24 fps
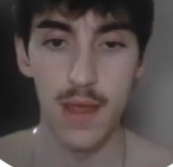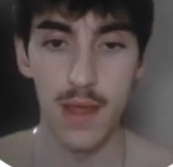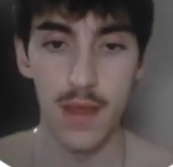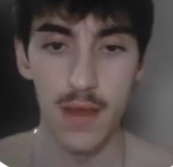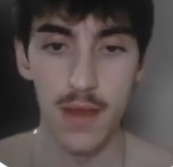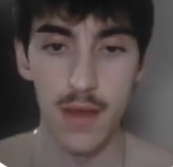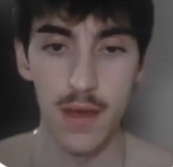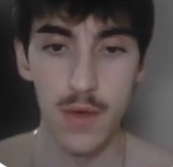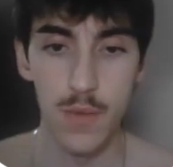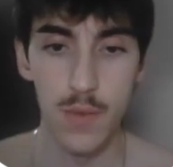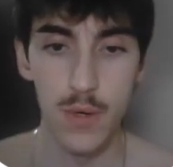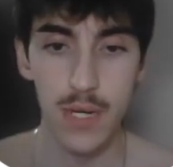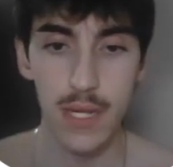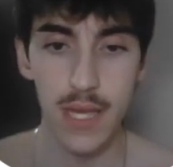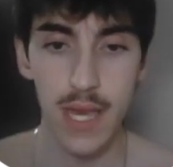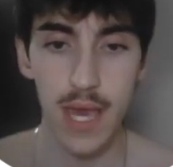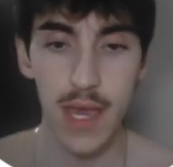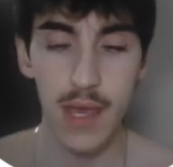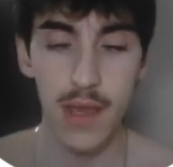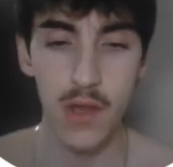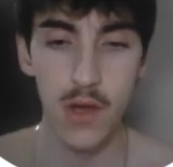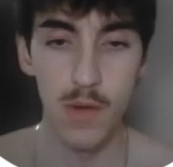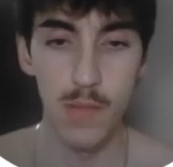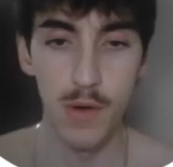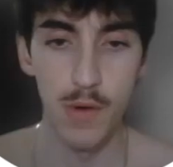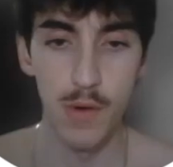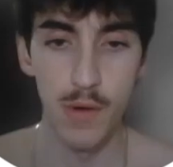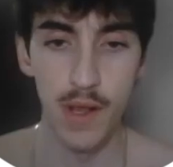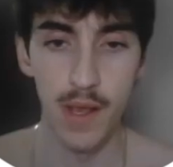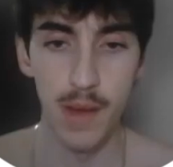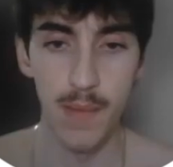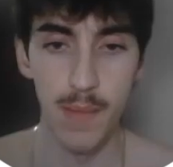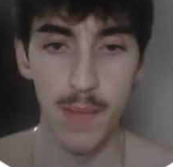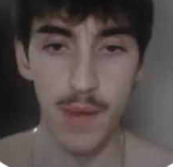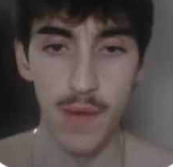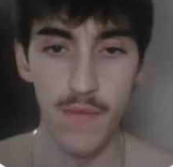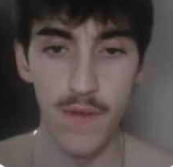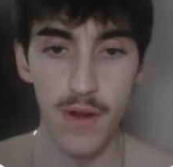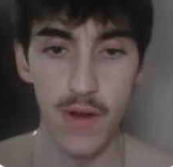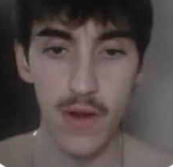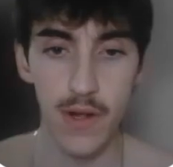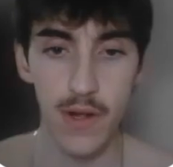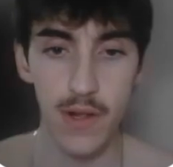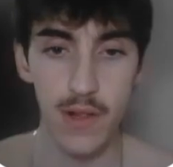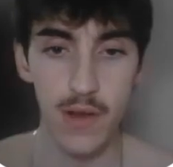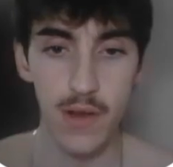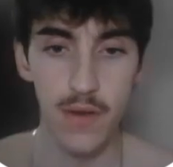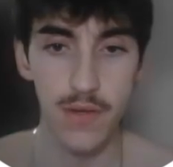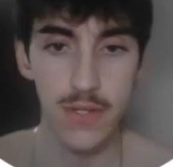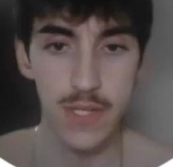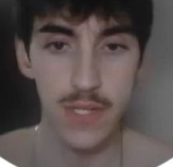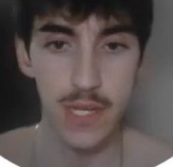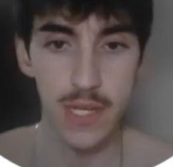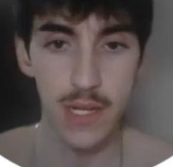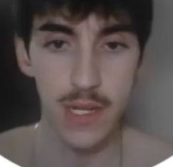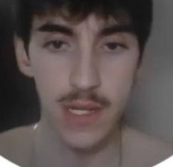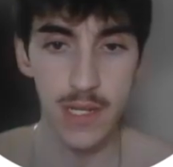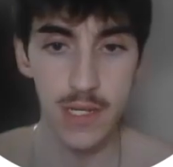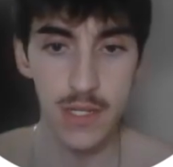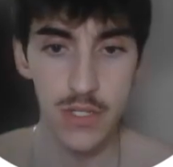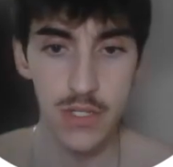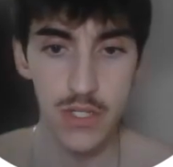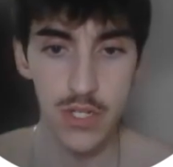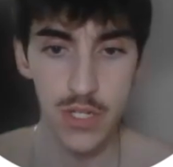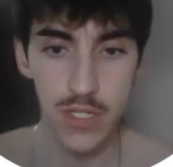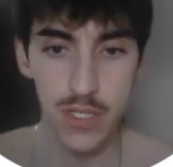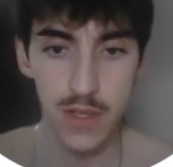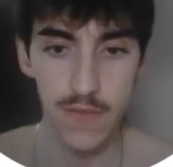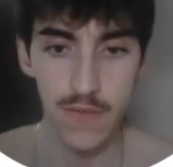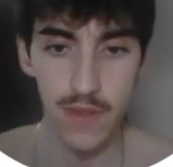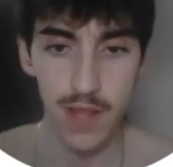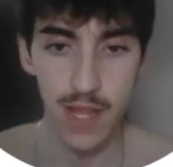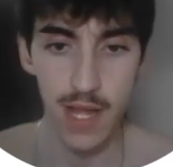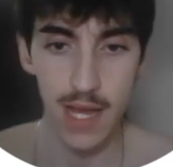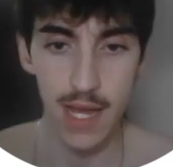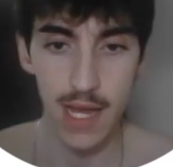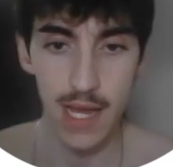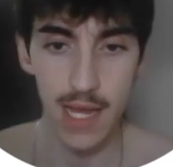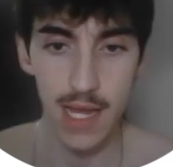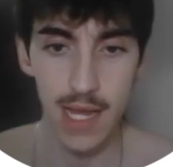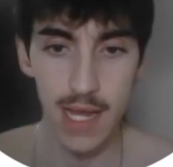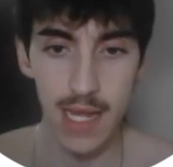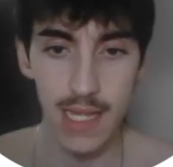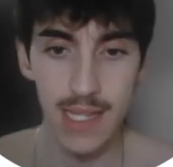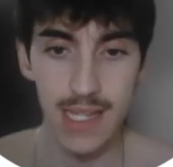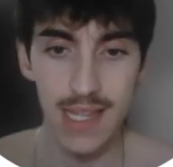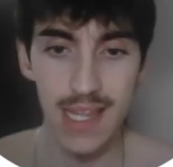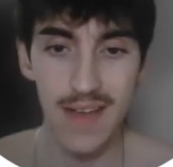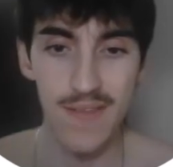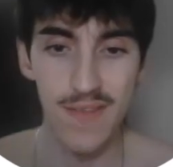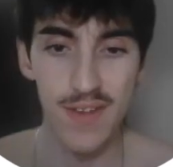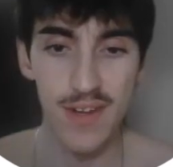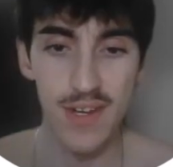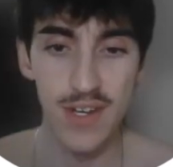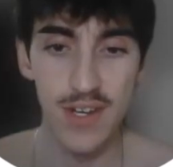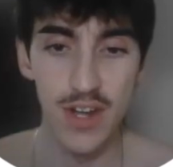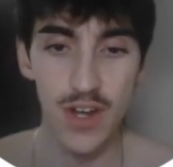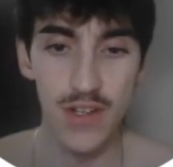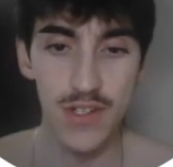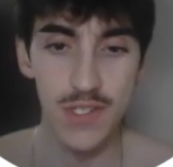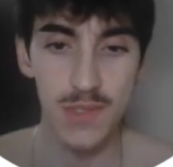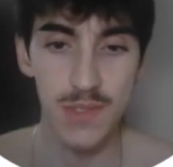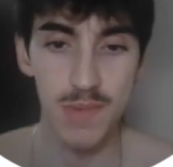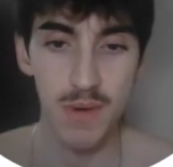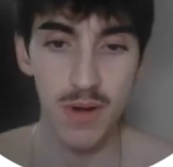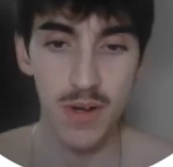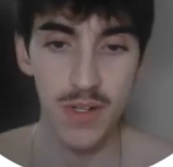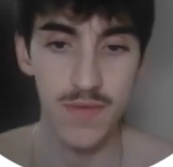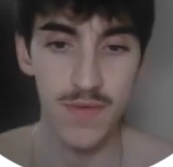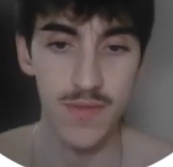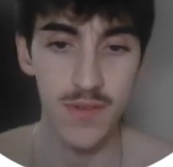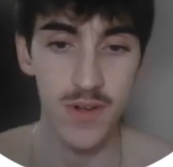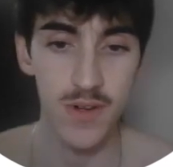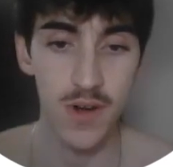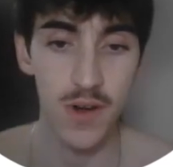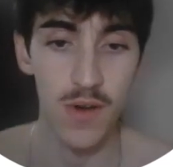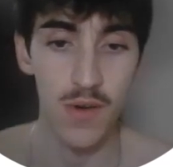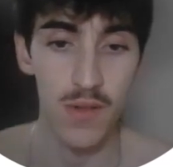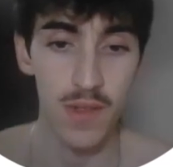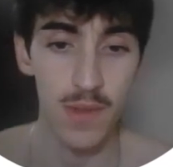It wouldn't KO, but it would get me very close. It is just the fly, and then they have a Dunsparce of their own in the